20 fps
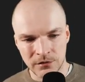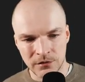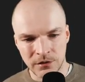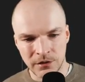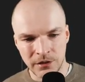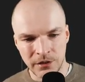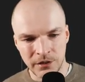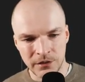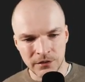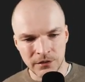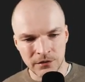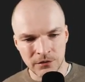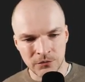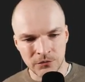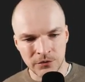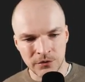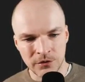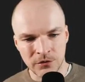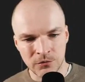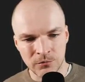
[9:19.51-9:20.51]
The height can
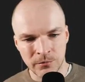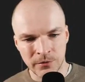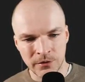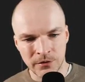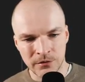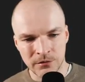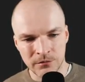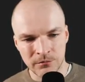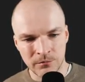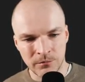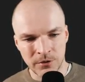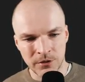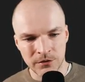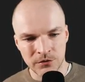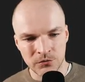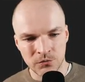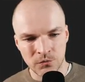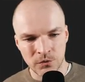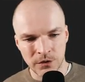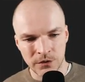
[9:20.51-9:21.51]
only go by
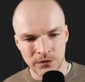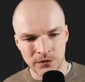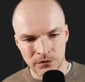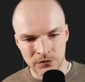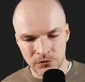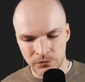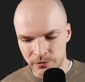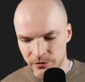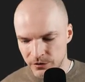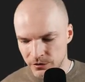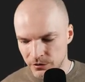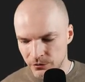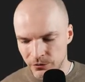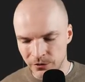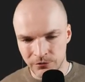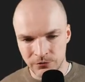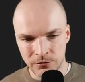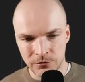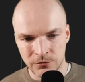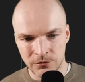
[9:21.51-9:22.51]
+1. So basically we
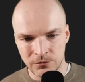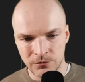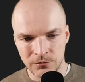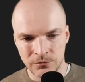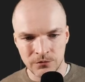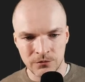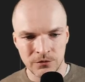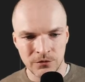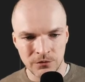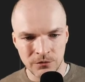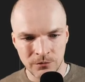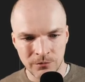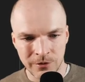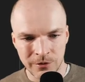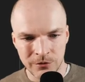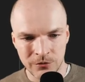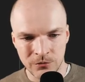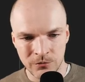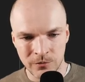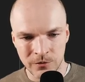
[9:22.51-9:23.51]
have to do 2
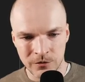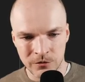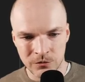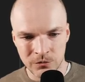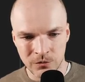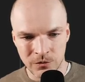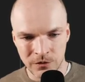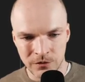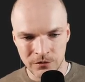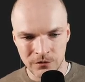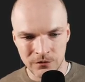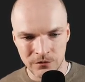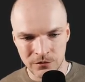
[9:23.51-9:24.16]
by 2 plus 1.